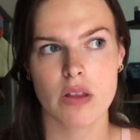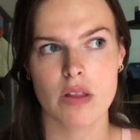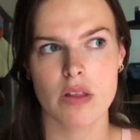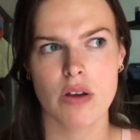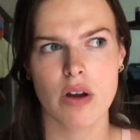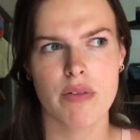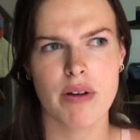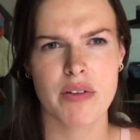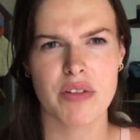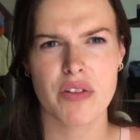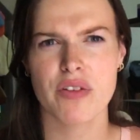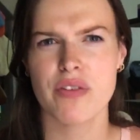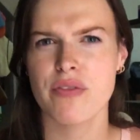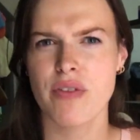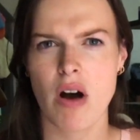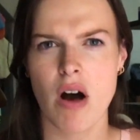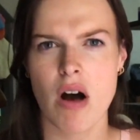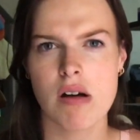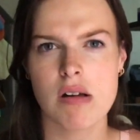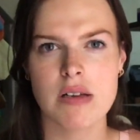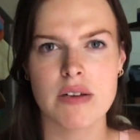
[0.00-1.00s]
around the
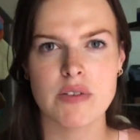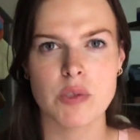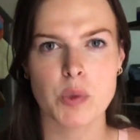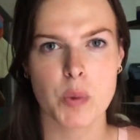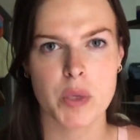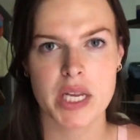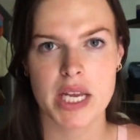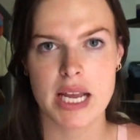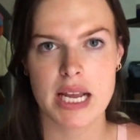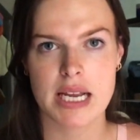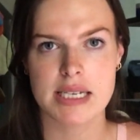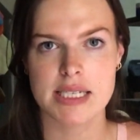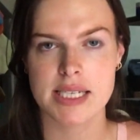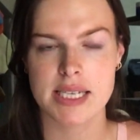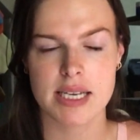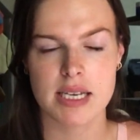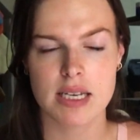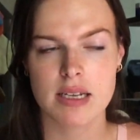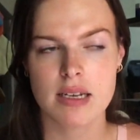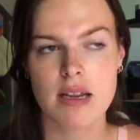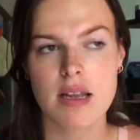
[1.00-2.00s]
fall of
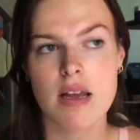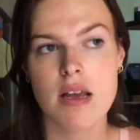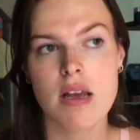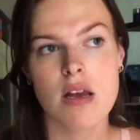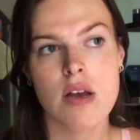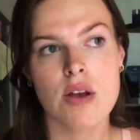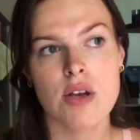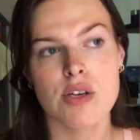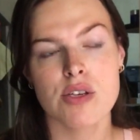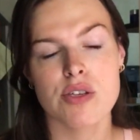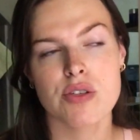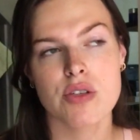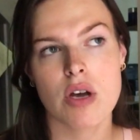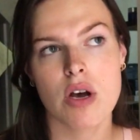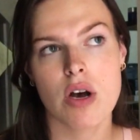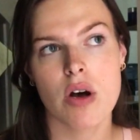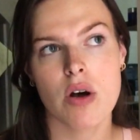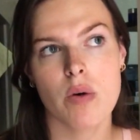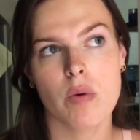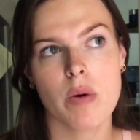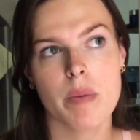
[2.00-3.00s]
2018.
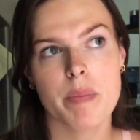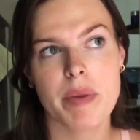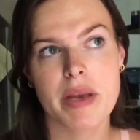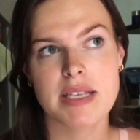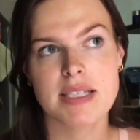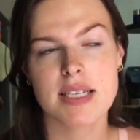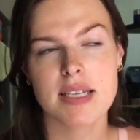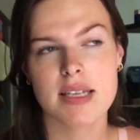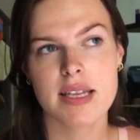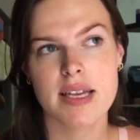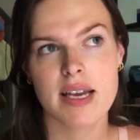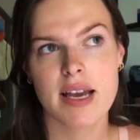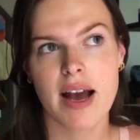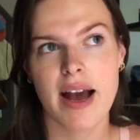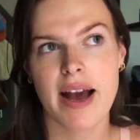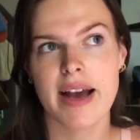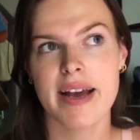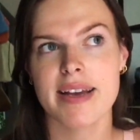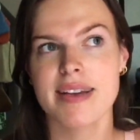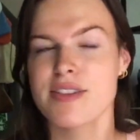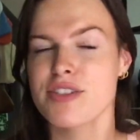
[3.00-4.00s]
So basically
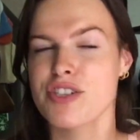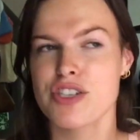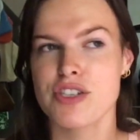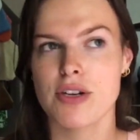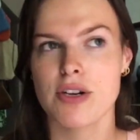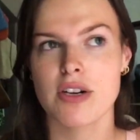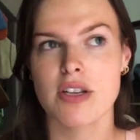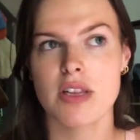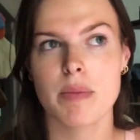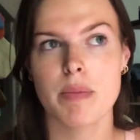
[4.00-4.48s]
I just started the